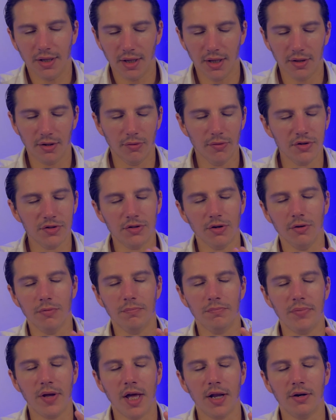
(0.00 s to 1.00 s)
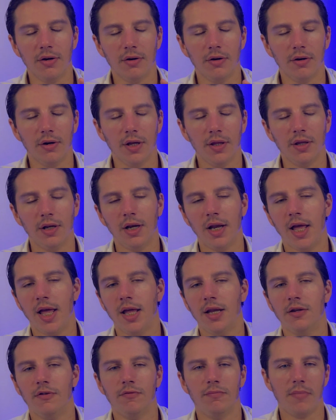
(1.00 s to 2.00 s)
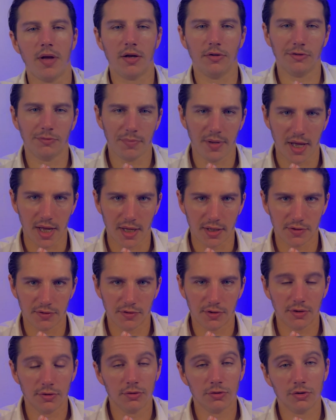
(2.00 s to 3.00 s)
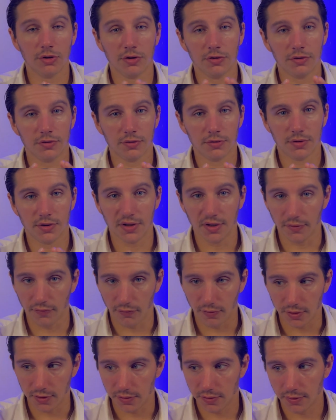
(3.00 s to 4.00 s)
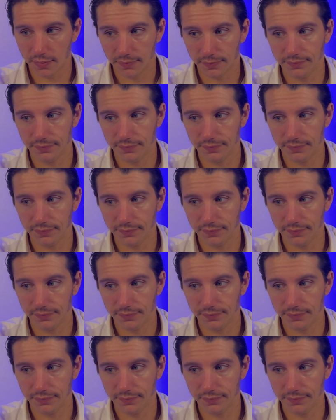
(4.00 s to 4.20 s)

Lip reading: There is no better in the land of mouse pads. There's just different.